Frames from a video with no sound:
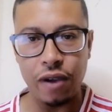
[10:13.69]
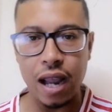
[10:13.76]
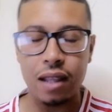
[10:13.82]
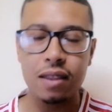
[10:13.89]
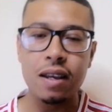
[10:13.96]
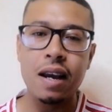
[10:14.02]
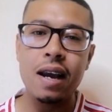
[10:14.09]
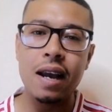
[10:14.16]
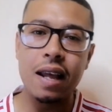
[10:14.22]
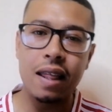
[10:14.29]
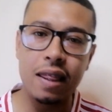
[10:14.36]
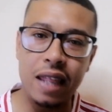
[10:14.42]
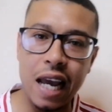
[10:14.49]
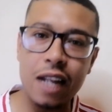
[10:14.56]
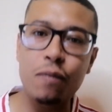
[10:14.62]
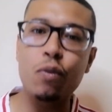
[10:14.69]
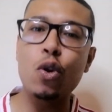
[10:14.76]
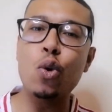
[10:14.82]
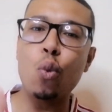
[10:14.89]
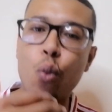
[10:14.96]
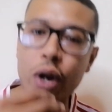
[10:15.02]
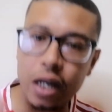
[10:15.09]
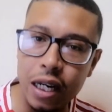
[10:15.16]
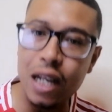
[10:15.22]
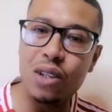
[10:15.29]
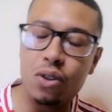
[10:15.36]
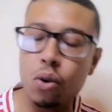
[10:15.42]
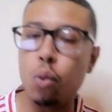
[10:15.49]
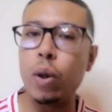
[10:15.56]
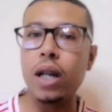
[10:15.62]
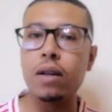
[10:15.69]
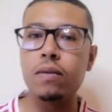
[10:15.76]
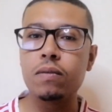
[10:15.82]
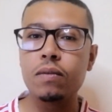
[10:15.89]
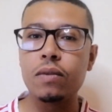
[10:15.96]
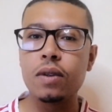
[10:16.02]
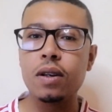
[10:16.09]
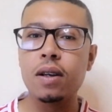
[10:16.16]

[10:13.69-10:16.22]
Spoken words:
fact that we need to win.